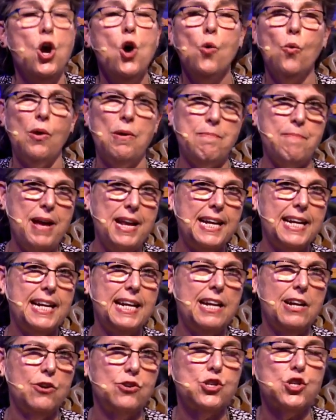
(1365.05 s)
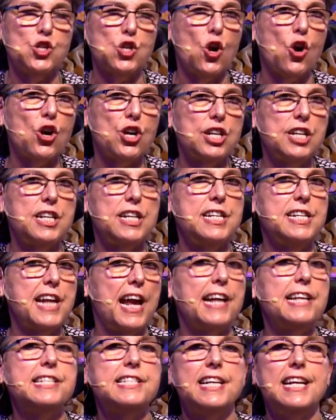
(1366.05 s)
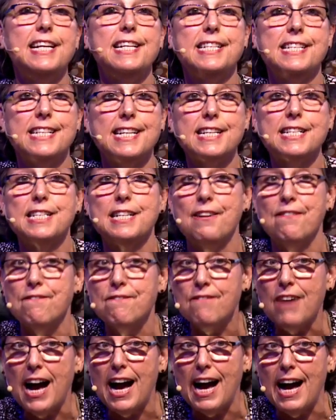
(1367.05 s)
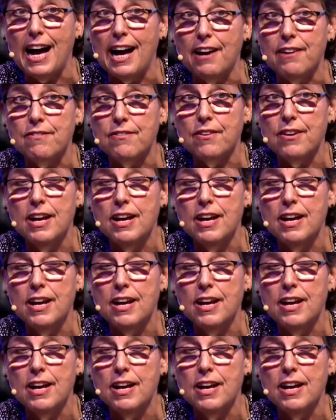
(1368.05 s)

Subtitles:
When Medicare started in 1965,